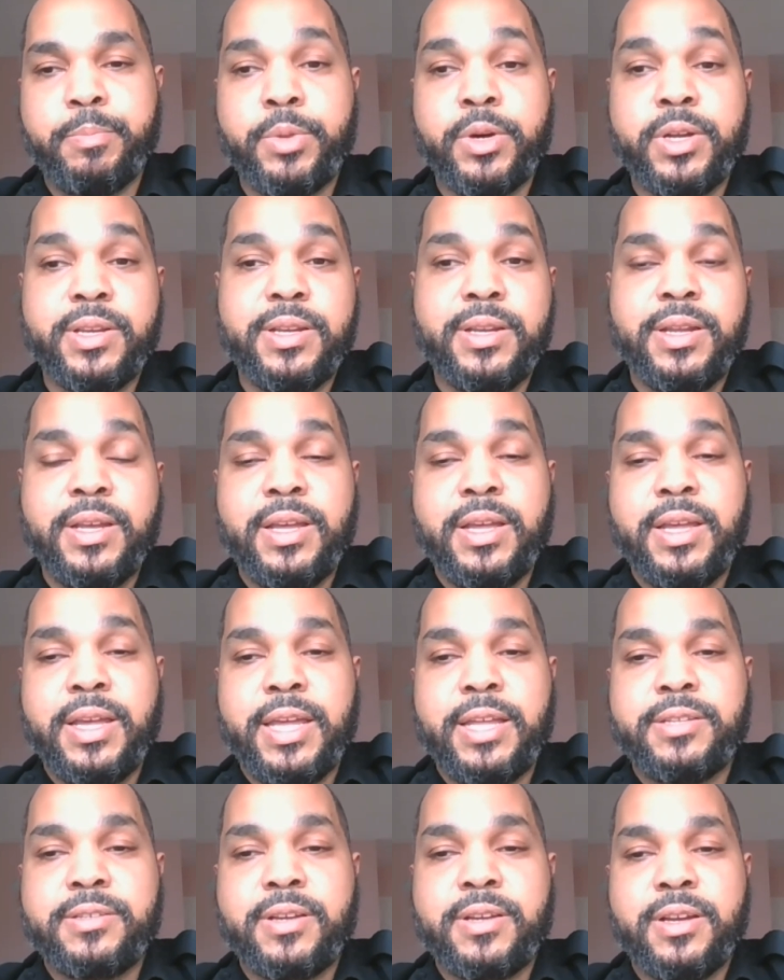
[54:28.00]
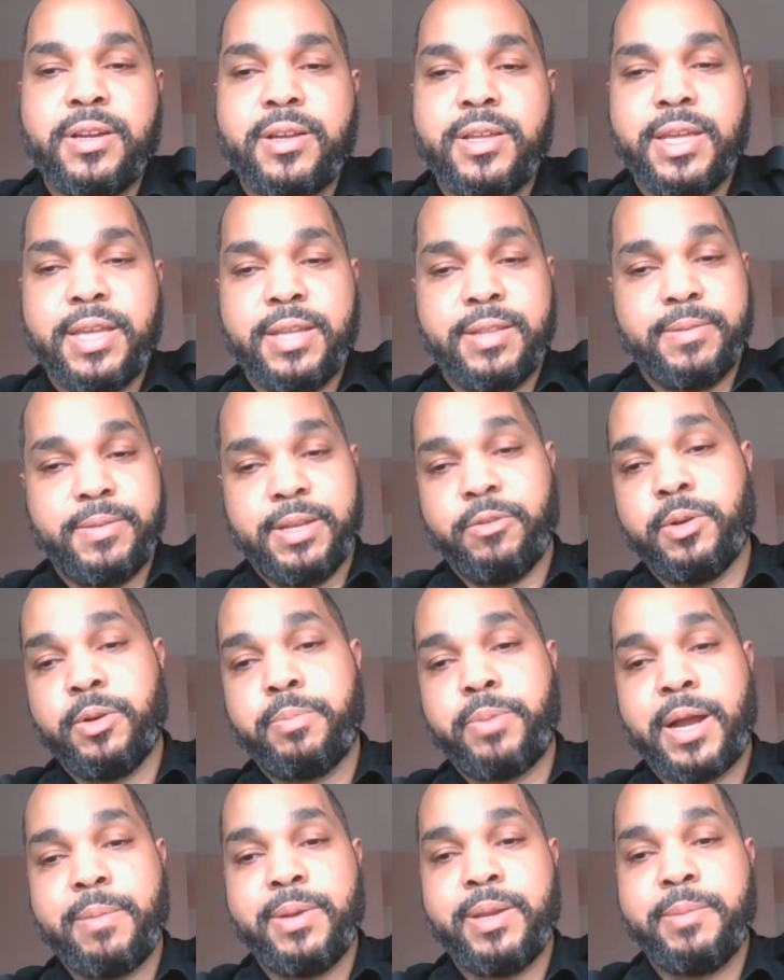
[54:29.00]
But it's gonna, it
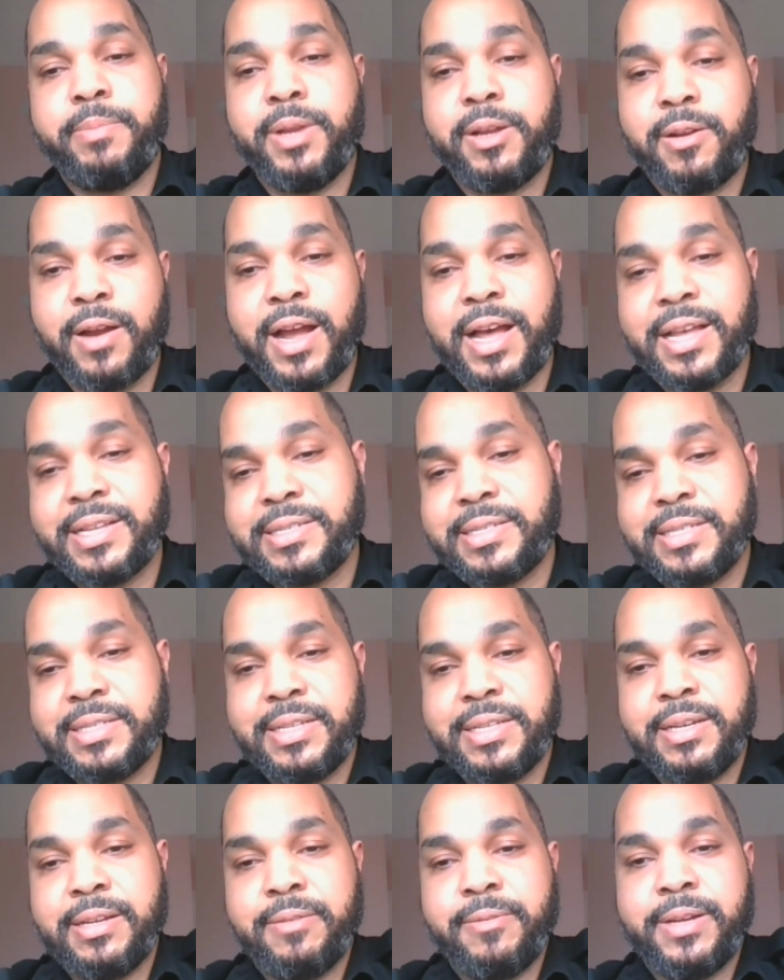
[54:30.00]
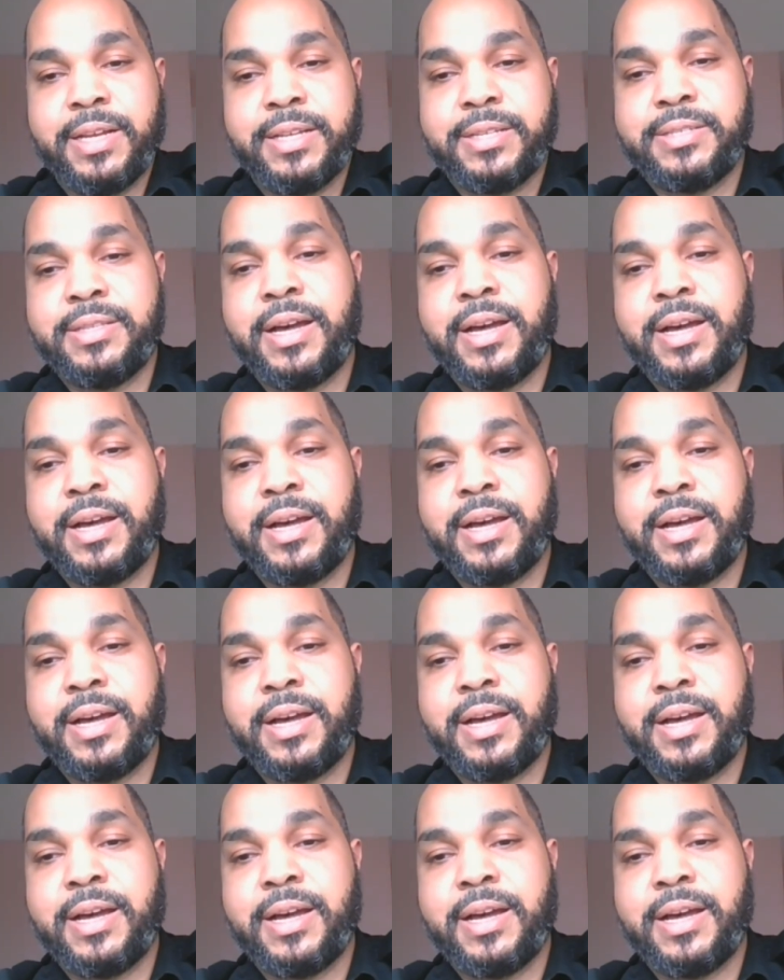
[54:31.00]
will probably be crossed with a